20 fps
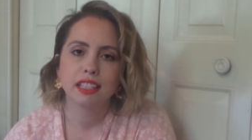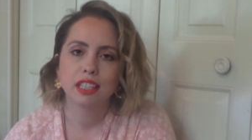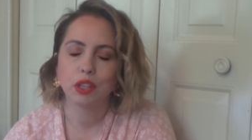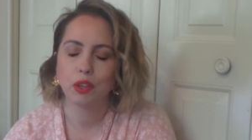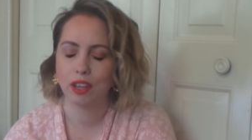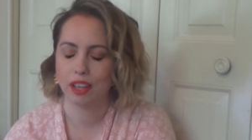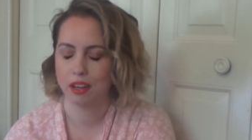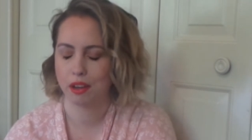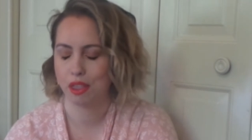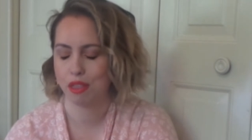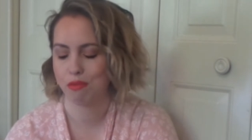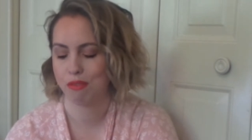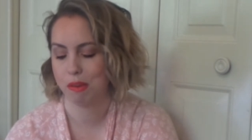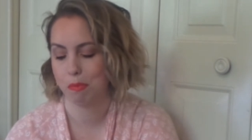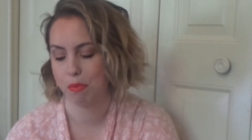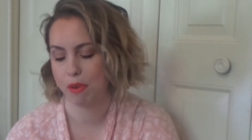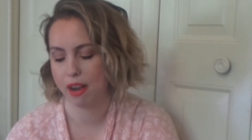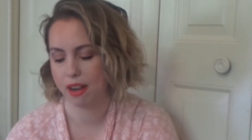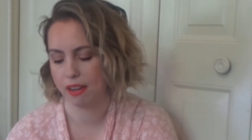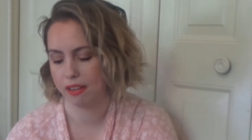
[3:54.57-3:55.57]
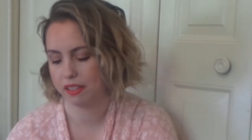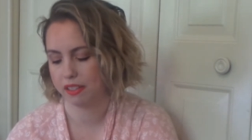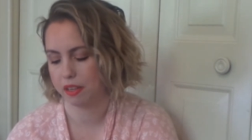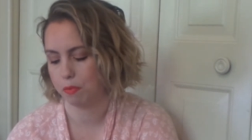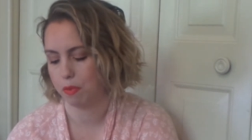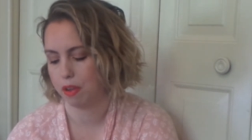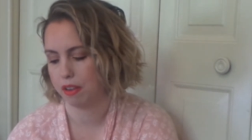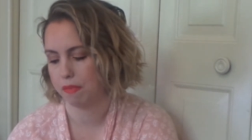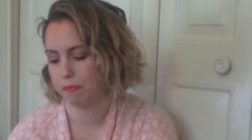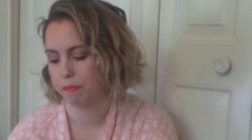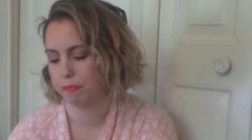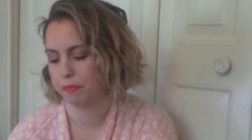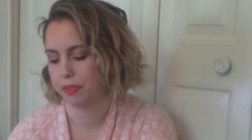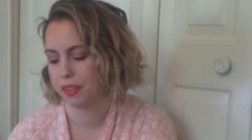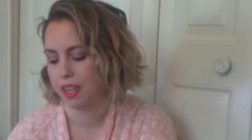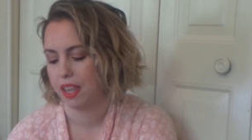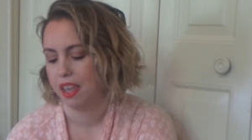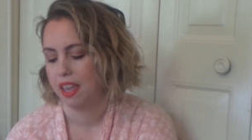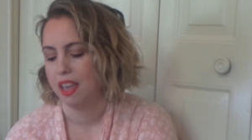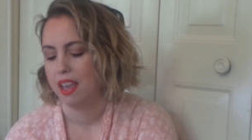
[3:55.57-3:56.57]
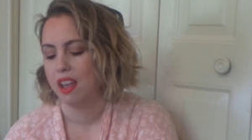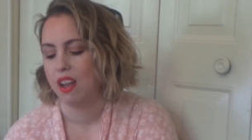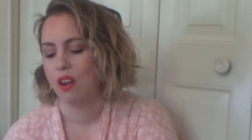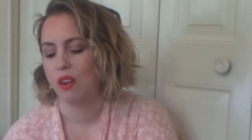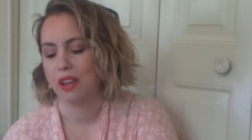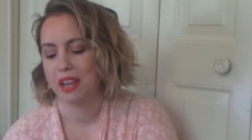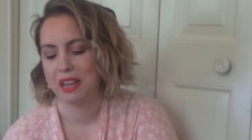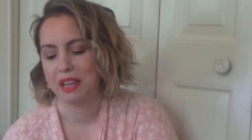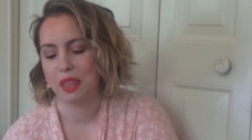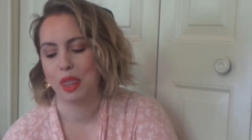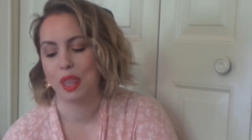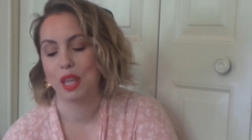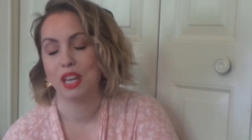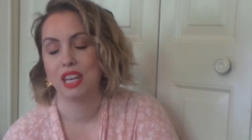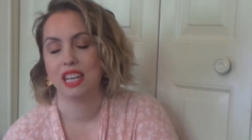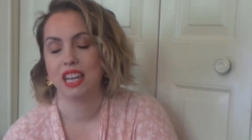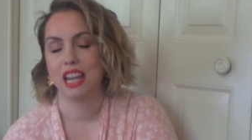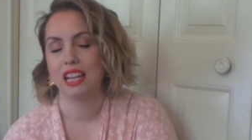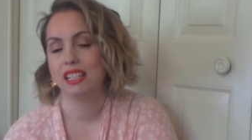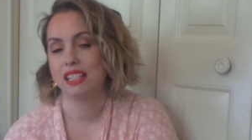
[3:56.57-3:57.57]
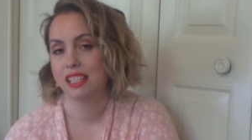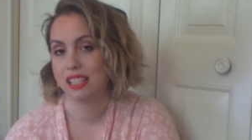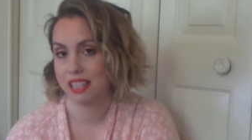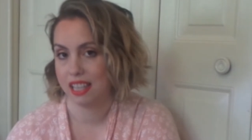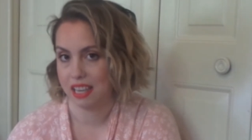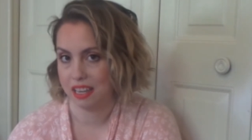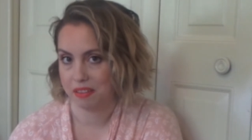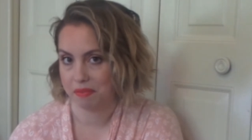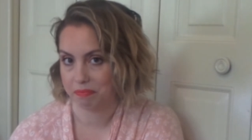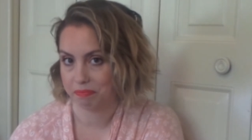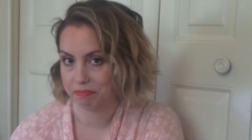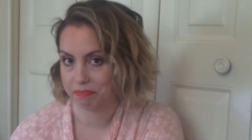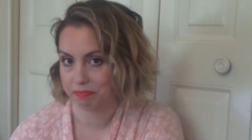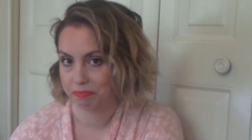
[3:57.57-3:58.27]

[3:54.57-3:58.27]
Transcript: you get 3 products in one. Okay, the next thing